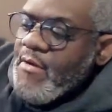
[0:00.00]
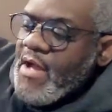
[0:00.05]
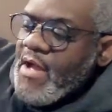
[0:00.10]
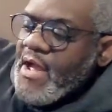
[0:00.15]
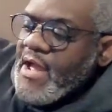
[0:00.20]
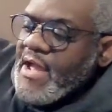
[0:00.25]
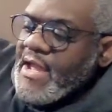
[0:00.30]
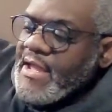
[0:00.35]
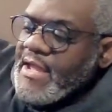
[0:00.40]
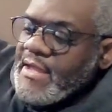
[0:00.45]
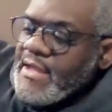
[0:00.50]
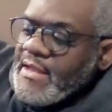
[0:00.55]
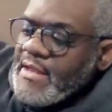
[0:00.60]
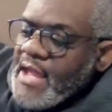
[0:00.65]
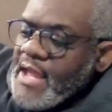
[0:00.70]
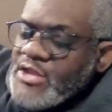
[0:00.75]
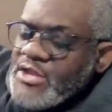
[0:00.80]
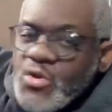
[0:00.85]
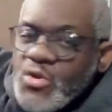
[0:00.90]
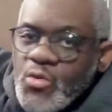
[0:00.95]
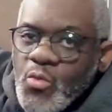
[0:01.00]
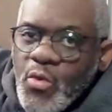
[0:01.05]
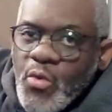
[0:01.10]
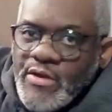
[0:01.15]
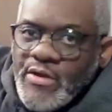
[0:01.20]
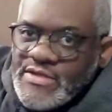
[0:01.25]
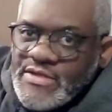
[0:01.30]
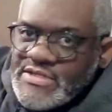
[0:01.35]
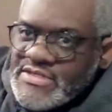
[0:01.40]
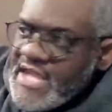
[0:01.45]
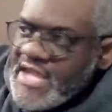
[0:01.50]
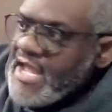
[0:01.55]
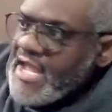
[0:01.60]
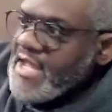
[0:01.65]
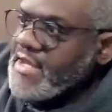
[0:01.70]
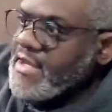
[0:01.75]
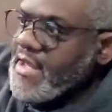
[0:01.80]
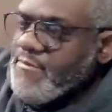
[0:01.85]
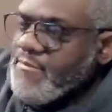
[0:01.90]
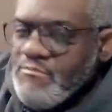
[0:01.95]
I I knew where to
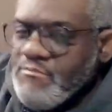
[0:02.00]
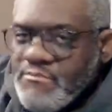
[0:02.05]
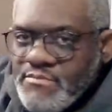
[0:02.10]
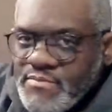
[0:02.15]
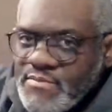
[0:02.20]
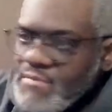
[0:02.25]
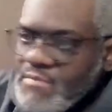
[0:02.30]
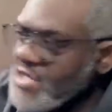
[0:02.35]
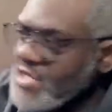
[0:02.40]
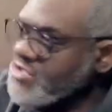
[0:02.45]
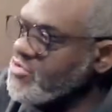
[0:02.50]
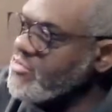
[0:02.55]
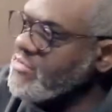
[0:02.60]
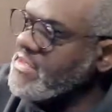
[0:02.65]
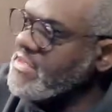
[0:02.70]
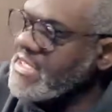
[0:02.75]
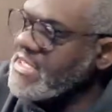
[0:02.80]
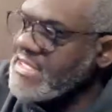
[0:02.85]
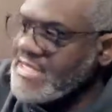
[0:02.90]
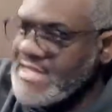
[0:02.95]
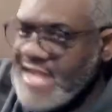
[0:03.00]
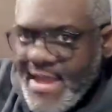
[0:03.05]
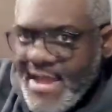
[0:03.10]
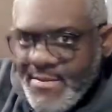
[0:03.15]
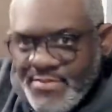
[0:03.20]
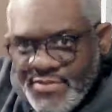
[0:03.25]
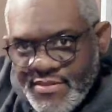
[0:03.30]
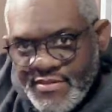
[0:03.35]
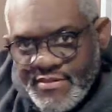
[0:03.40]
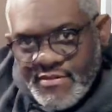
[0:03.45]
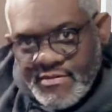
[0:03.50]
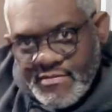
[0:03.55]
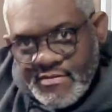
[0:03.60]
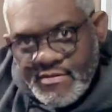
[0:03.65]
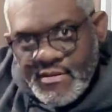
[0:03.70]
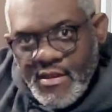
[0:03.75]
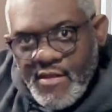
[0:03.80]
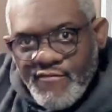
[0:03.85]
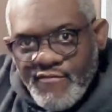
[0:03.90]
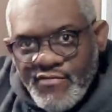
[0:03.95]
sand I measured the depth
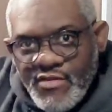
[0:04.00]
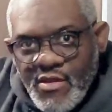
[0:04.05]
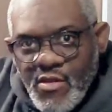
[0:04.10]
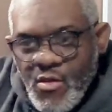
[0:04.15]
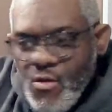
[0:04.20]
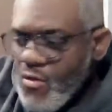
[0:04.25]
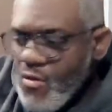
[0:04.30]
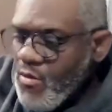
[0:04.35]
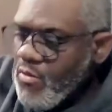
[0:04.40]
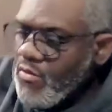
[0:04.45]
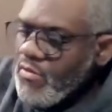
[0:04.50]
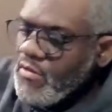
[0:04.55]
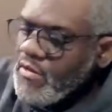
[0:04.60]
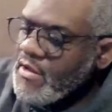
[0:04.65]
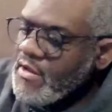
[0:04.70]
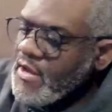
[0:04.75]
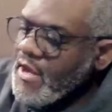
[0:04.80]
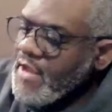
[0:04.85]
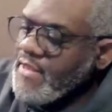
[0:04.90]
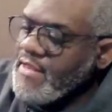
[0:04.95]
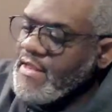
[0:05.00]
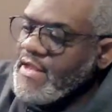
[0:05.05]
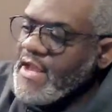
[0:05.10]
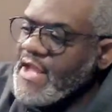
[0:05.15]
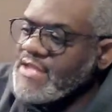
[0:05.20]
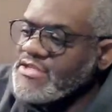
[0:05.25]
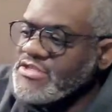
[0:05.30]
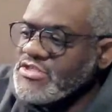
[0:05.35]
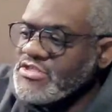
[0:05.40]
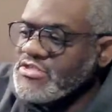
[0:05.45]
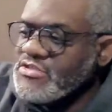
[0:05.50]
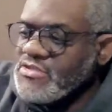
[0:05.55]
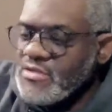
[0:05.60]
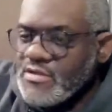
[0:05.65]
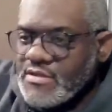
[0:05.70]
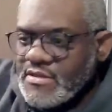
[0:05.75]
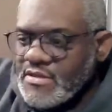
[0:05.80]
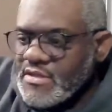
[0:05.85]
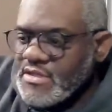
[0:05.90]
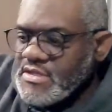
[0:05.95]
of the hole and then I just took
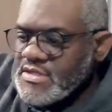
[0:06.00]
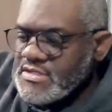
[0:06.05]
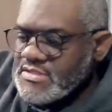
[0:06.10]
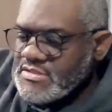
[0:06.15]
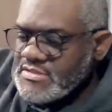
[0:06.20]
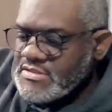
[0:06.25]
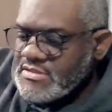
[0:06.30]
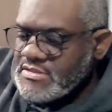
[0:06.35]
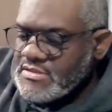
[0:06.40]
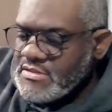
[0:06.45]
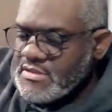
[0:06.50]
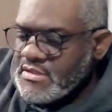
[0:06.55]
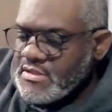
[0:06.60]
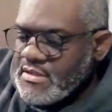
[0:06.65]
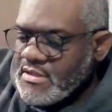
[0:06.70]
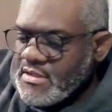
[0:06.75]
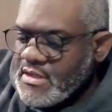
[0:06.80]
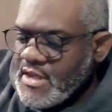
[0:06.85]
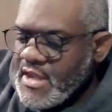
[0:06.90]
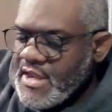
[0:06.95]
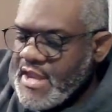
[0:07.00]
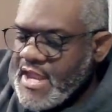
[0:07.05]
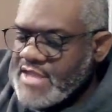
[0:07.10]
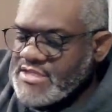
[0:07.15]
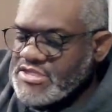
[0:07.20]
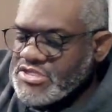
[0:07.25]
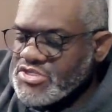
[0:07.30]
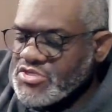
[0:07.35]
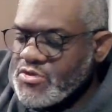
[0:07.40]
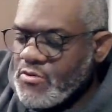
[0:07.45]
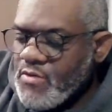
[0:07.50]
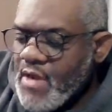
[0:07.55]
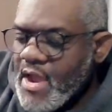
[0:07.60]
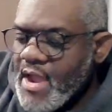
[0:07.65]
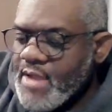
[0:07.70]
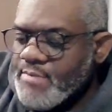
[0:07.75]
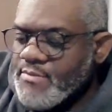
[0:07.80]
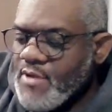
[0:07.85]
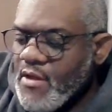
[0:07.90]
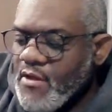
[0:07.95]
this and I just
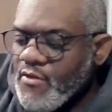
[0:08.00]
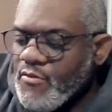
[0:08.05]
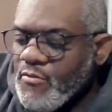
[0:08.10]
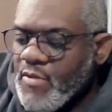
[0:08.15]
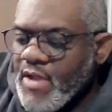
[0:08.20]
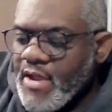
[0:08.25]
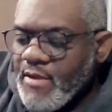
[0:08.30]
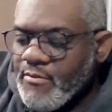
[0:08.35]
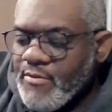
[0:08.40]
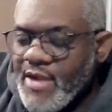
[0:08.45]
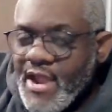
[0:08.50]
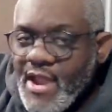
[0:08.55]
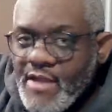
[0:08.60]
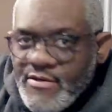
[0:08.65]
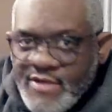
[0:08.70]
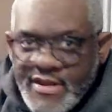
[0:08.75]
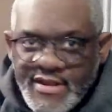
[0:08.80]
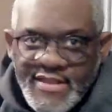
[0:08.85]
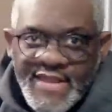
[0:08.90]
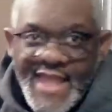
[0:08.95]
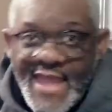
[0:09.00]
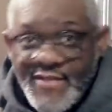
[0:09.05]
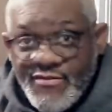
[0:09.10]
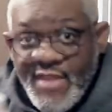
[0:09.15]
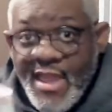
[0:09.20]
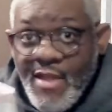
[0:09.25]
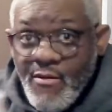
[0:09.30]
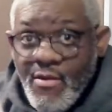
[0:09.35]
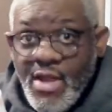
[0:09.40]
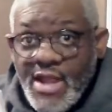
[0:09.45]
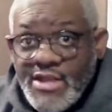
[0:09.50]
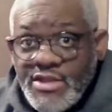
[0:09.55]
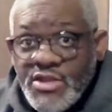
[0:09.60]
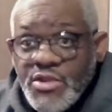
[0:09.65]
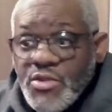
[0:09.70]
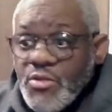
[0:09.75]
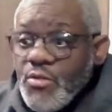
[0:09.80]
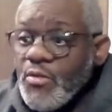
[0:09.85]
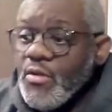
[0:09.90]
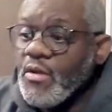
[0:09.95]
scribed all the way around and that's how I
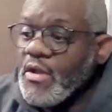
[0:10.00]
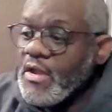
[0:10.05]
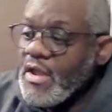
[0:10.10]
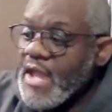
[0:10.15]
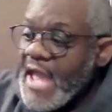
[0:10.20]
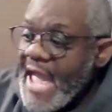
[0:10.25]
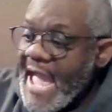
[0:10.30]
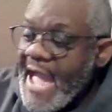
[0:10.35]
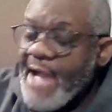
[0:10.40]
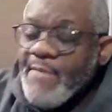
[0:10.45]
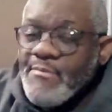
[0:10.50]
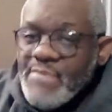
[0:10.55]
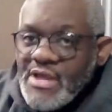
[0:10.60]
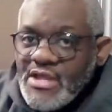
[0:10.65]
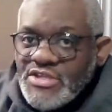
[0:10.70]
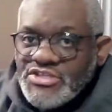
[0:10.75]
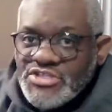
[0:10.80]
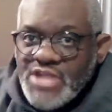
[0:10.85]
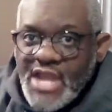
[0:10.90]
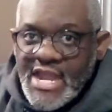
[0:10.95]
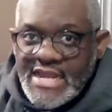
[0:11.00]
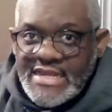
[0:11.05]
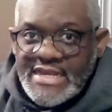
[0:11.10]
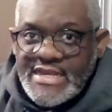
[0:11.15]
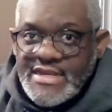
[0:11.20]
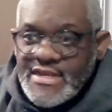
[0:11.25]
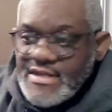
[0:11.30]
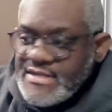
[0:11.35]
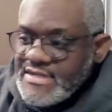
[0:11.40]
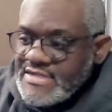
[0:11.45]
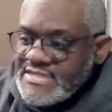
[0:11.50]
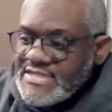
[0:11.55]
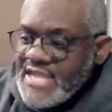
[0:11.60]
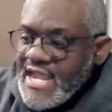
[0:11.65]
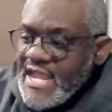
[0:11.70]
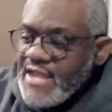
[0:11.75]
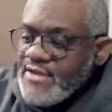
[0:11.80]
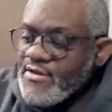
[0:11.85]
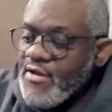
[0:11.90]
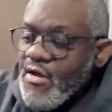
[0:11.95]
knew how much I needed to
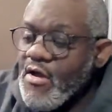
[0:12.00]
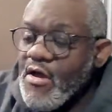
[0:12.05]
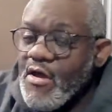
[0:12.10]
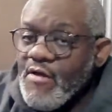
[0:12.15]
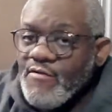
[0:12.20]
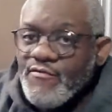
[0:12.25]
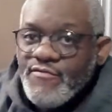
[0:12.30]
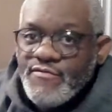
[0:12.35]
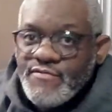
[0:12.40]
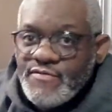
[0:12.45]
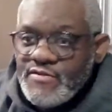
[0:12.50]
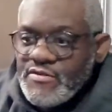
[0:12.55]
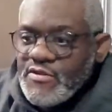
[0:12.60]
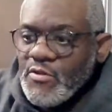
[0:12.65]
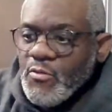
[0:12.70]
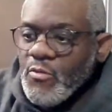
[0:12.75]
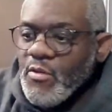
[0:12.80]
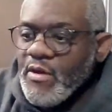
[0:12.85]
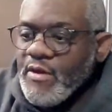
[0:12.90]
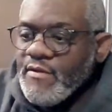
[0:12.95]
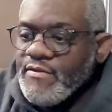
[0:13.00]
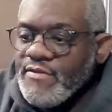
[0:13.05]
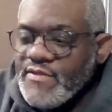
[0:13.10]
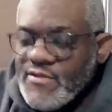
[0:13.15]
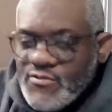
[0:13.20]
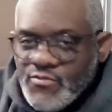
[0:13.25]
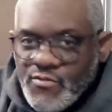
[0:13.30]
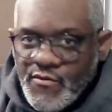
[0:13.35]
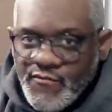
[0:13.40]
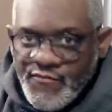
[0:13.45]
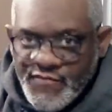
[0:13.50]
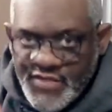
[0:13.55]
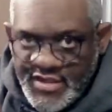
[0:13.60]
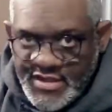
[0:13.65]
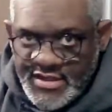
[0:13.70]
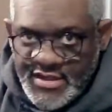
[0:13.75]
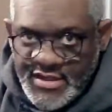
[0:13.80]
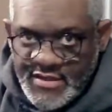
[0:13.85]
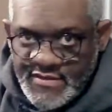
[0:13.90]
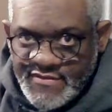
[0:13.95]
sand off to where this will
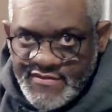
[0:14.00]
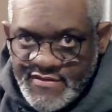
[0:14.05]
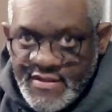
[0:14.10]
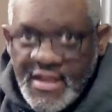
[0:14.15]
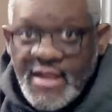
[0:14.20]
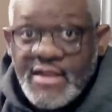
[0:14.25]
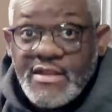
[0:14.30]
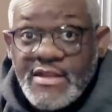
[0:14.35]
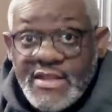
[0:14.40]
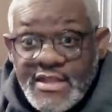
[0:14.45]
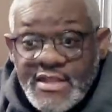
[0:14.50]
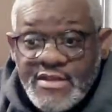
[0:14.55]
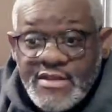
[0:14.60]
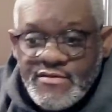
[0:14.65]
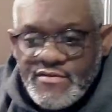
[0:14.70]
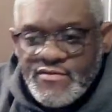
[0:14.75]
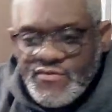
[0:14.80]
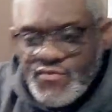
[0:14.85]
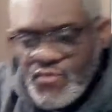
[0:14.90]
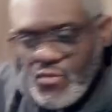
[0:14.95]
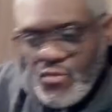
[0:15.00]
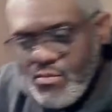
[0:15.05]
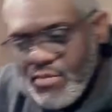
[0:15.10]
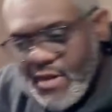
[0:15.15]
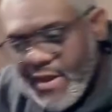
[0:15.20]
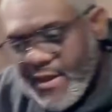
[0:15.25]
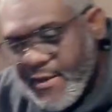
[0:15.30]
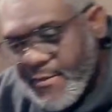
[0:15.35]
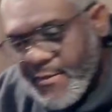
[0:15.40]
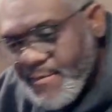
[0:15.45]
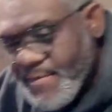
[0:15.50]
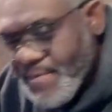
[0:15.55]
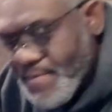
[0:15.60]
fit snugly into the Stormbreaker